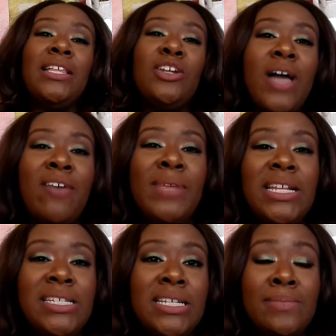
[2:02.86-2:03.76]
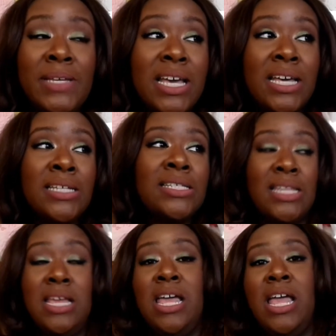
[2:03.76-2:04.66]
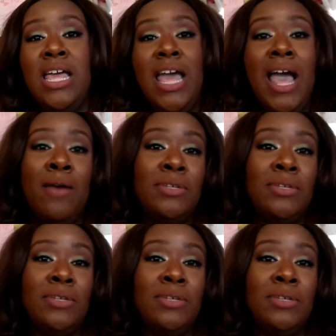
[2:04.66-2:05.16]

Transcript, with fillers: don't have many tees because I